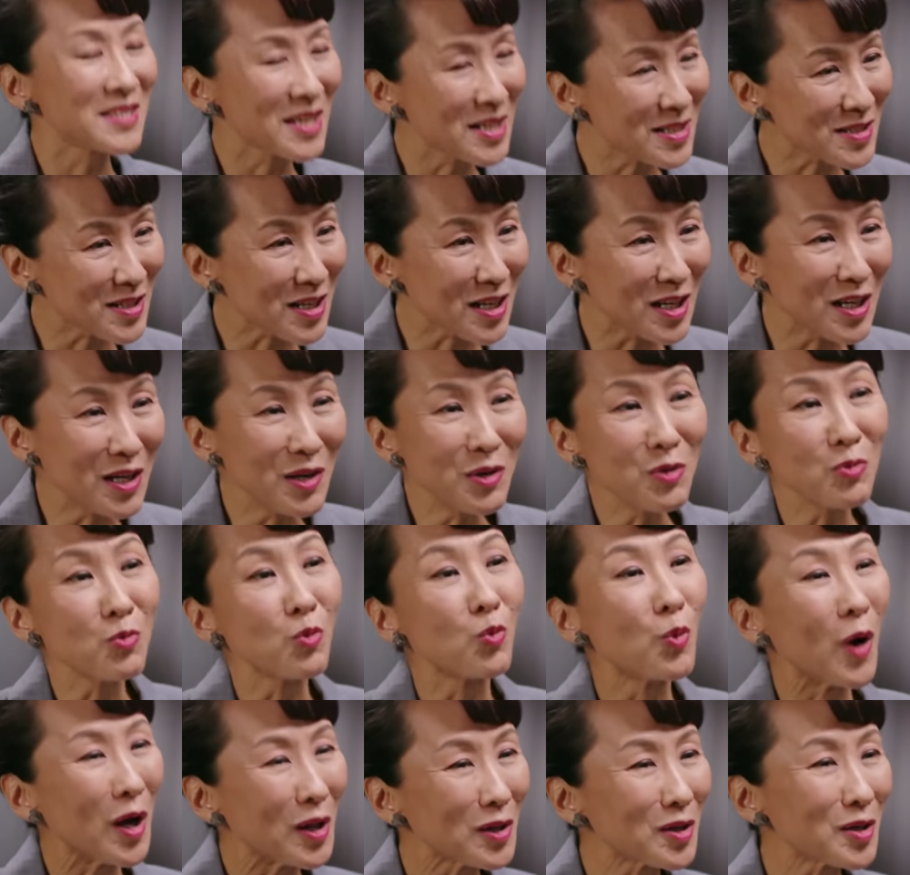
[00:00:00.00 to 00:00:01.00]
CZ,
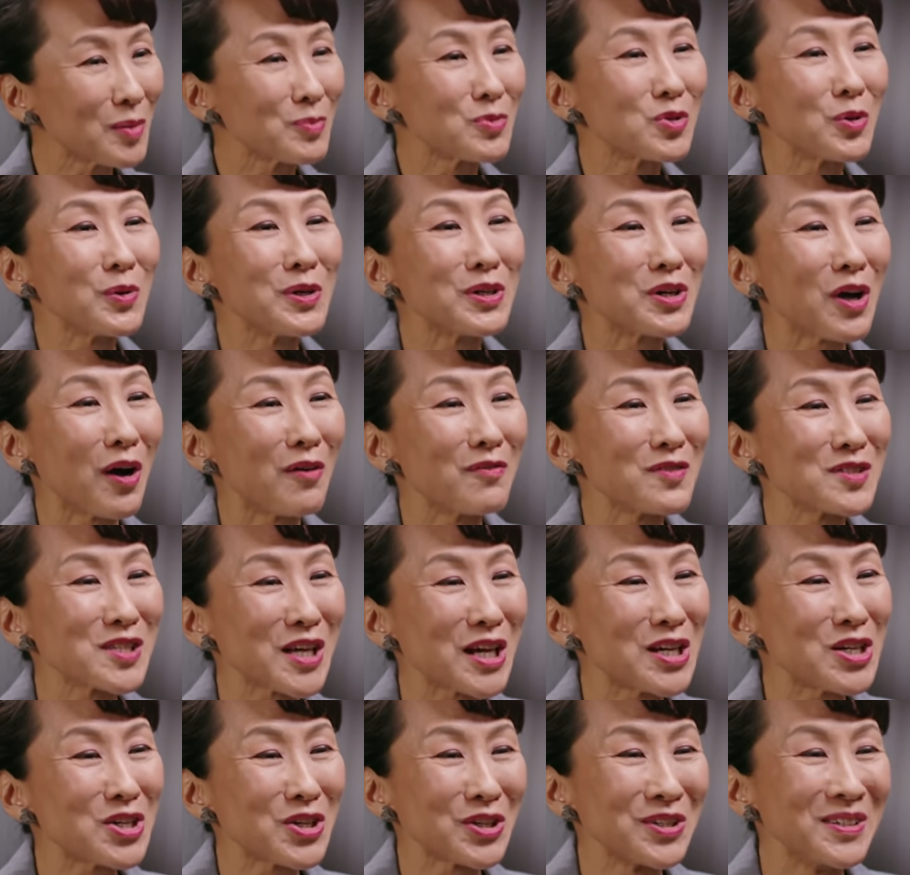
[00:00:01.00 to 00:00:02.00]
welcome to In
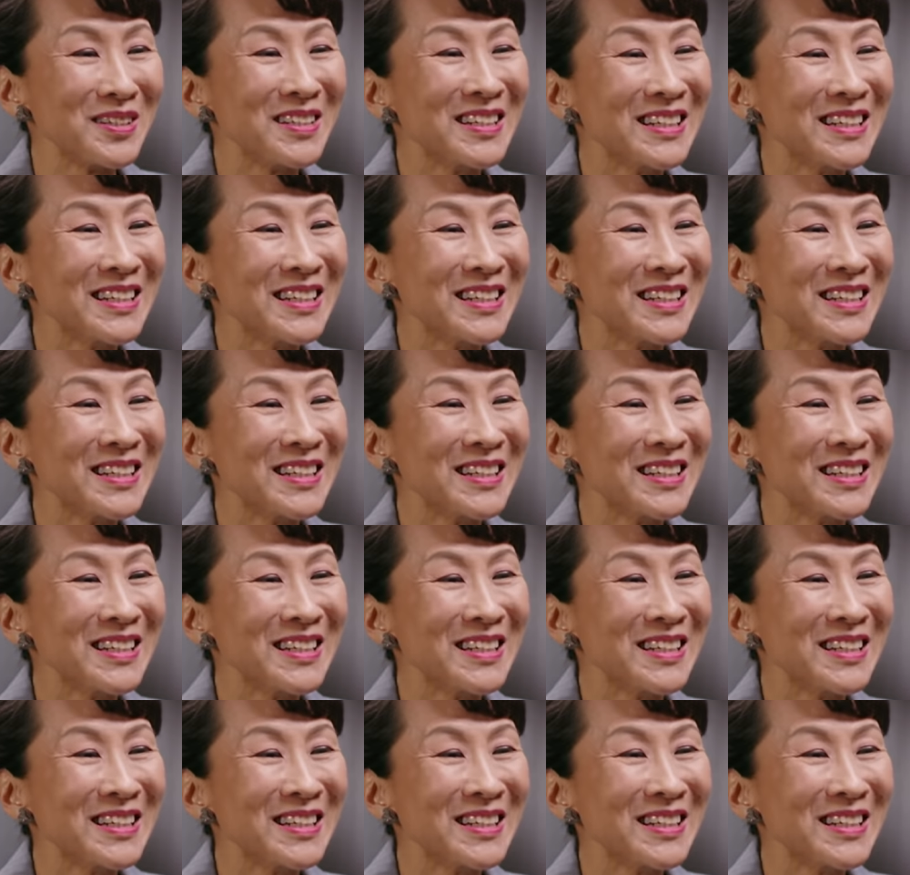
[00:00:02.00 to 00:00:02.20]
Conversation.